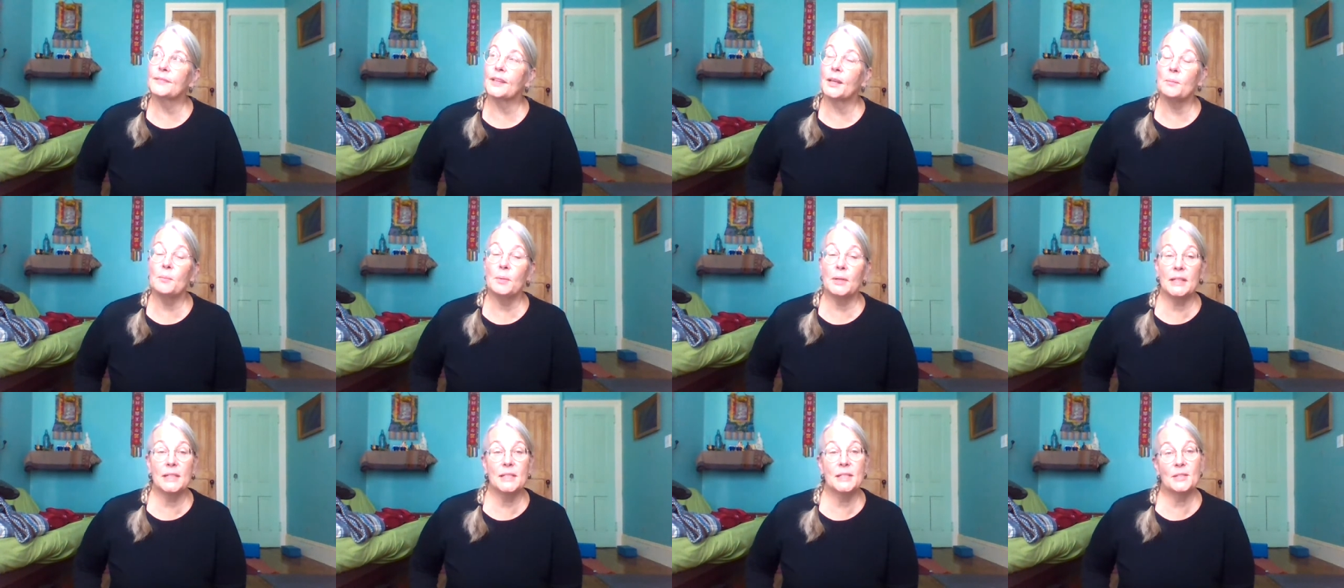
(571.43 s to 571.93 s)

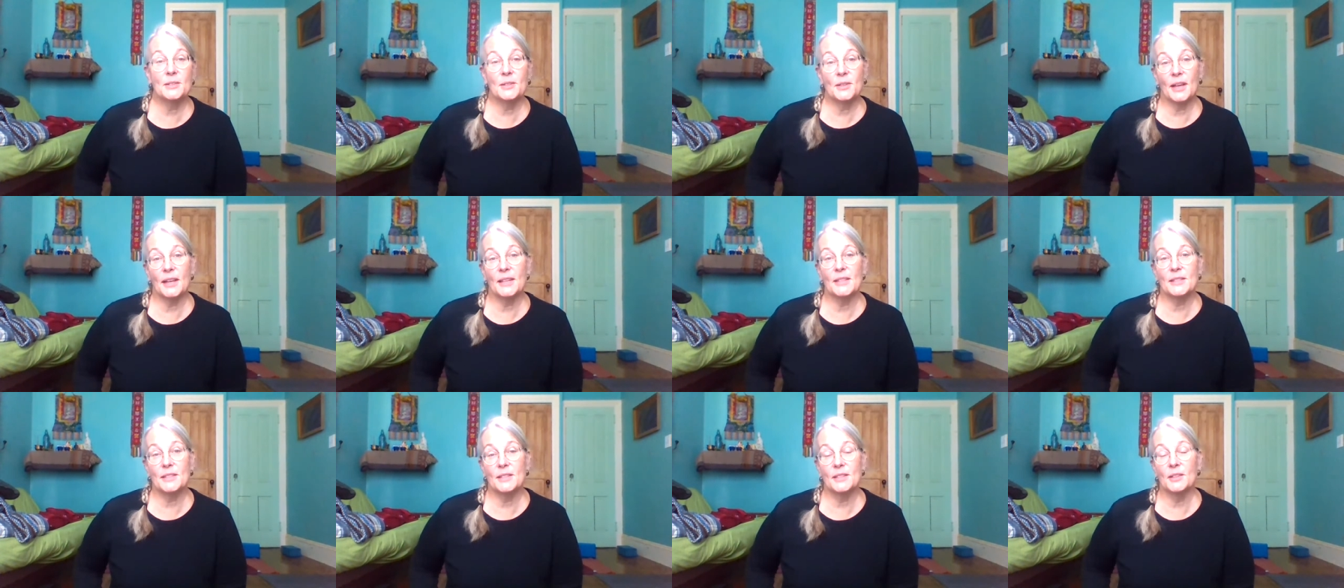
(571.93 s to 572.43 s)
But he still
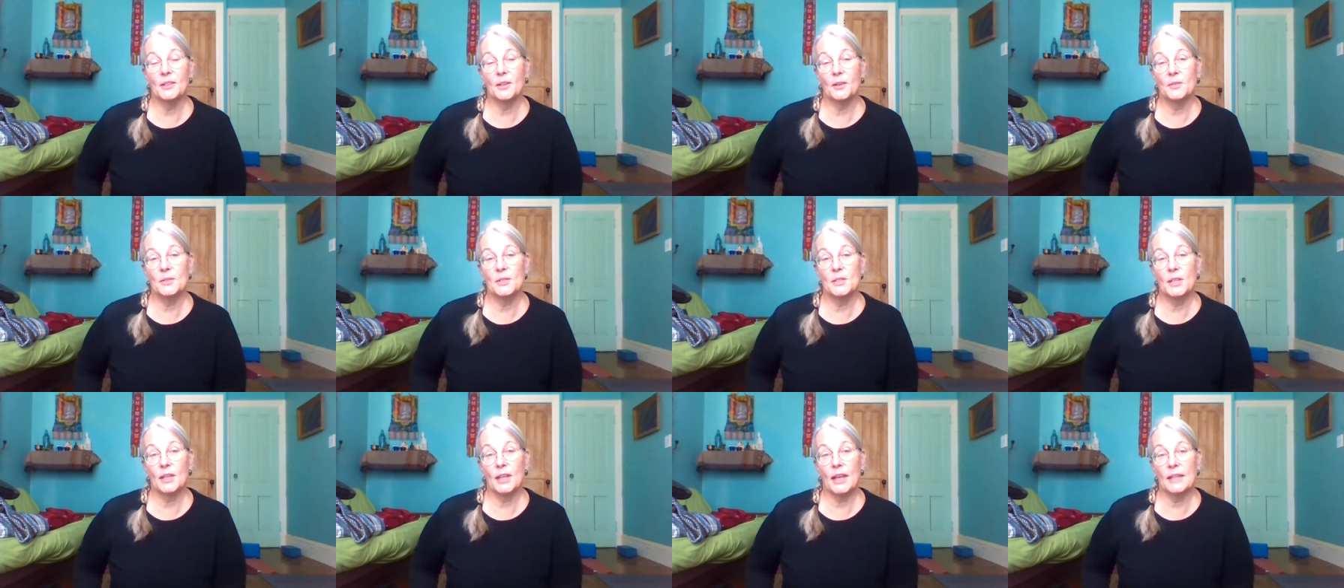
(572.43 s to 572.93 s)
has
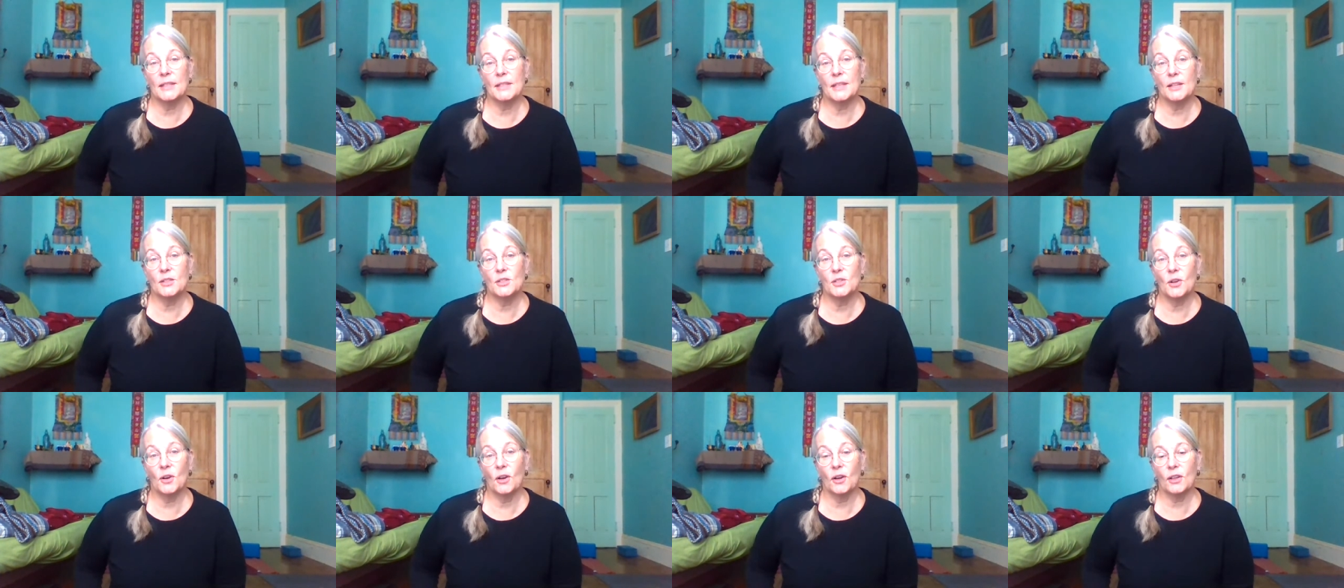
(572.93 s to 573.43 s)
that
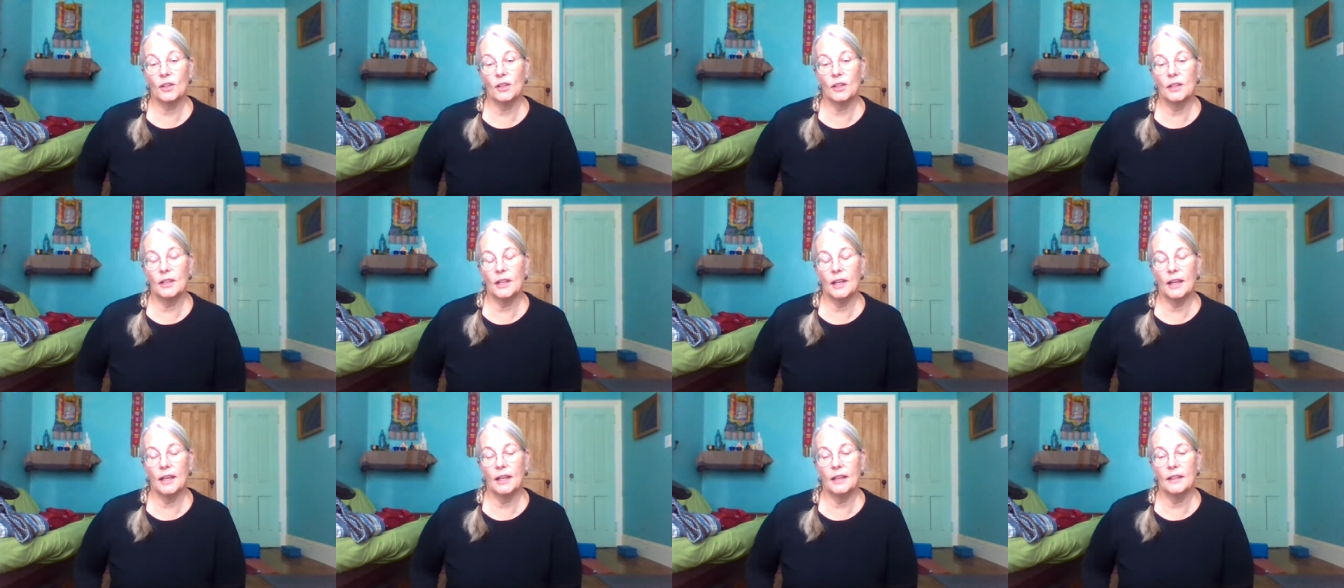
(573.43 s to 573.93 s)
chocolate,
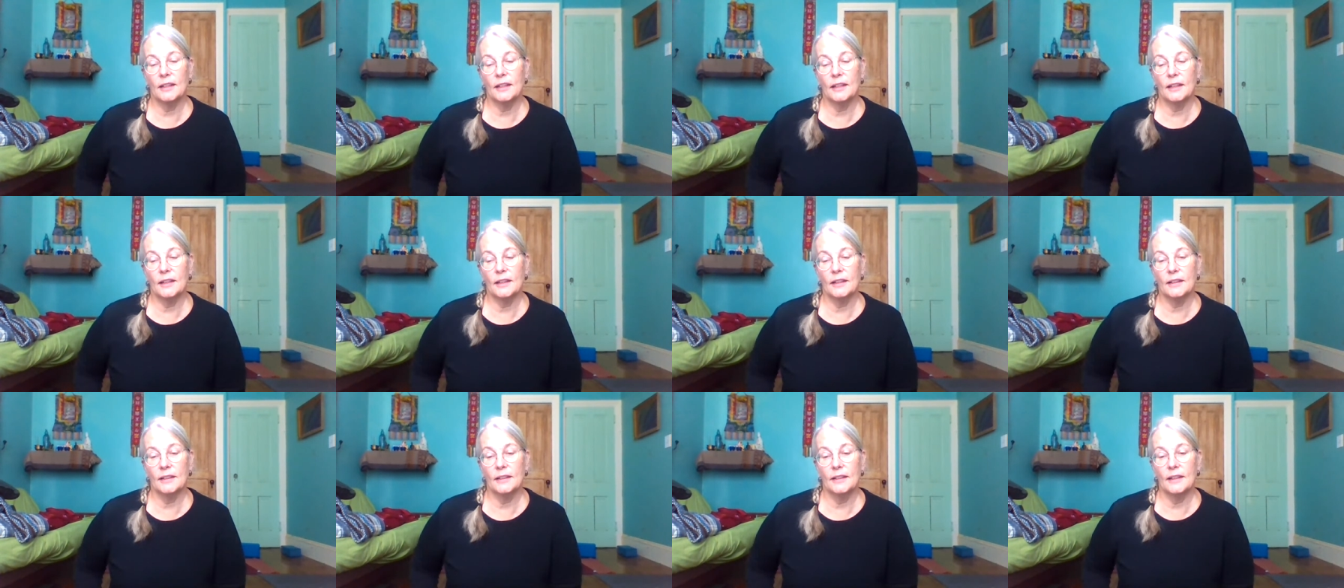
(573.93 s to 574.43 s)

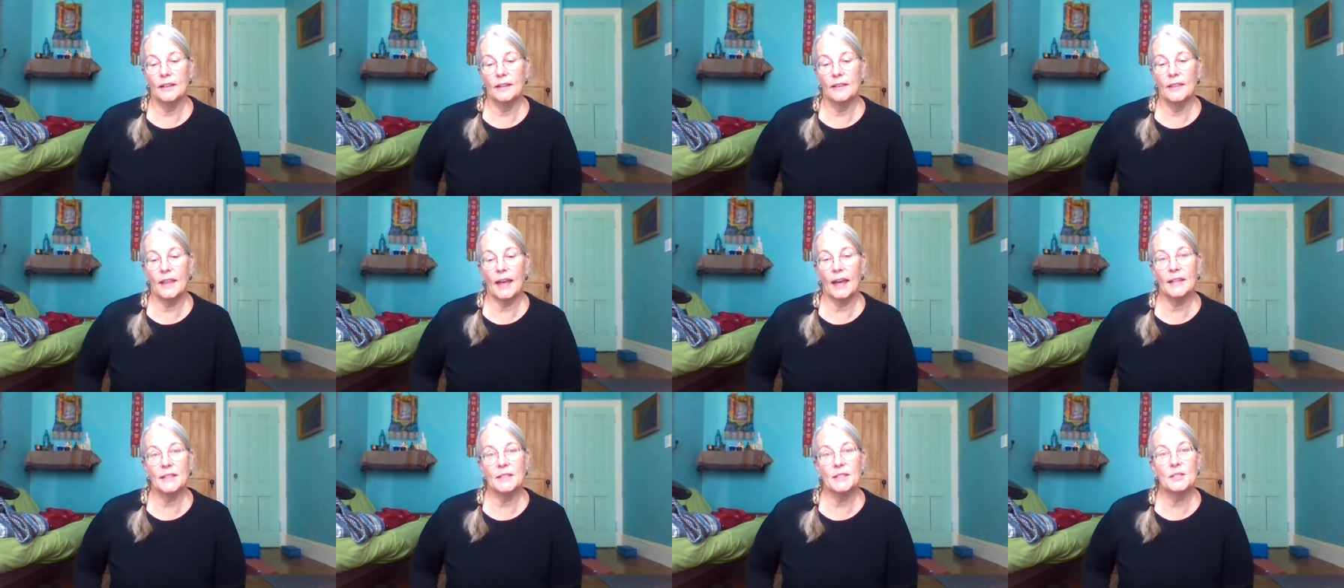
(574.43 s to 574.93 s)
and
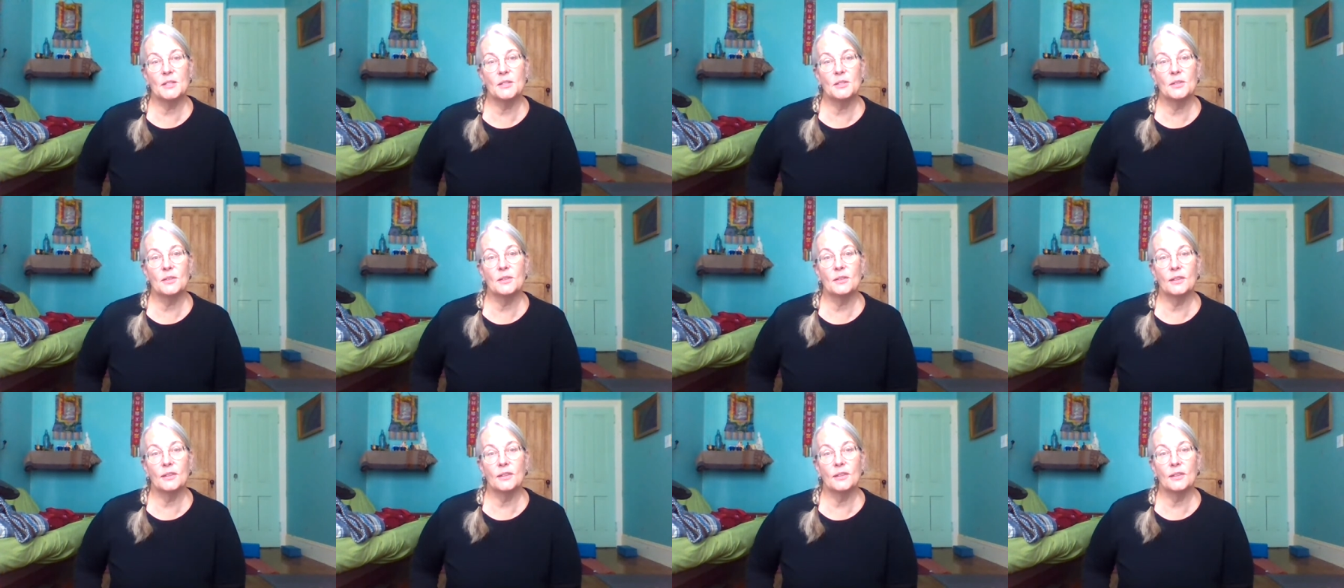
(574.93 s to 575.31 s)
that's